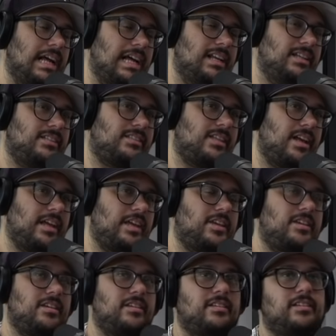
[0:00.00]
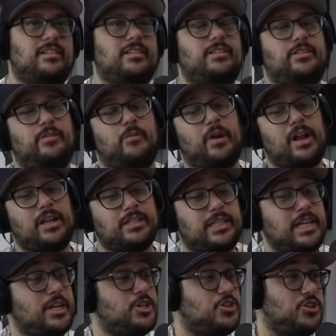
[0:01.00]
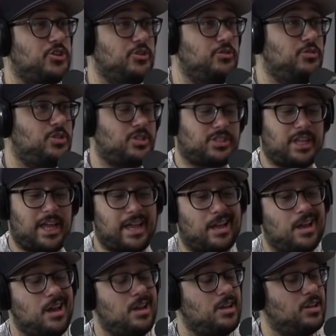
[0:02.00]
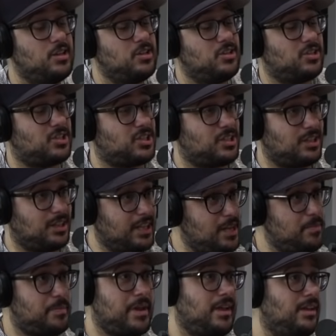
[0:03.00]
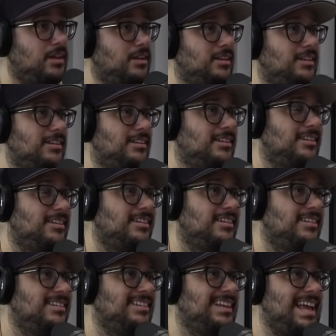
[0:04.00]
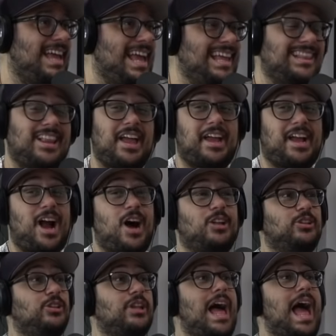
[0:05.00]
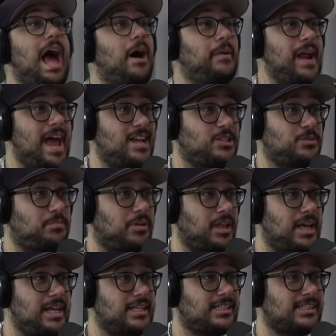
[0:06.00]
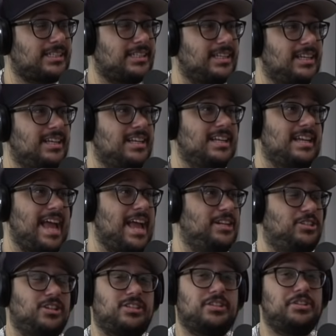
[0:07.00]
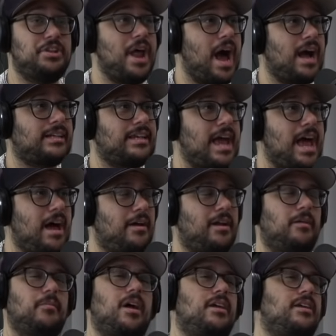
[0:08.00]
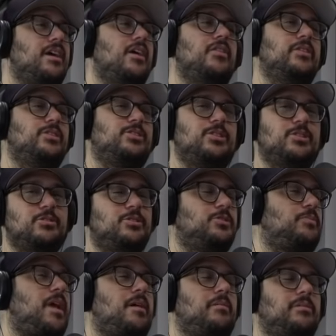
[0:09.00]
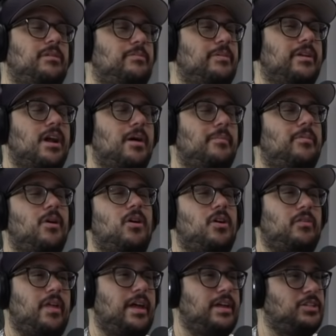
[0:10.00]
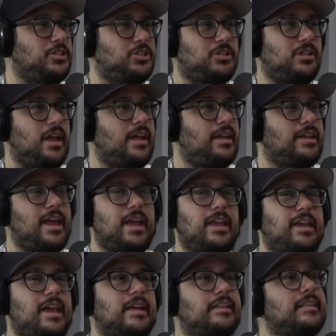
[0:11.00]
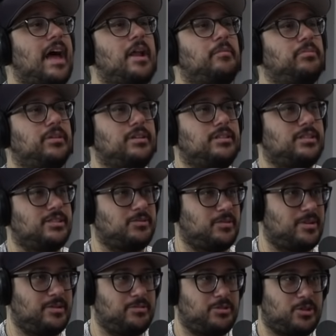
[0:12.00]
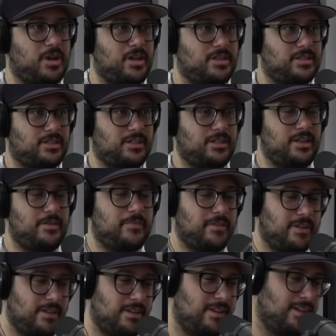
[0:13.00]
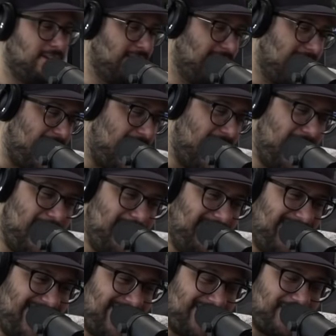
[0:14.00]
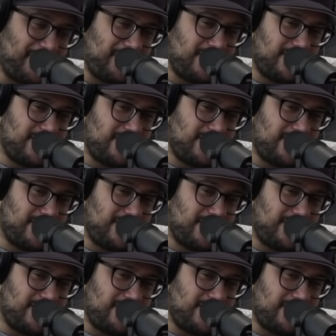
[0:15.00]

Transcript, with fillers: And it's like when I see a dude just like sleeping in like a loud ass place. And just knocked out. I'm like, yo, this dude has probably been up all night, just like getting kicked out of places where he was trying to sleep. And like,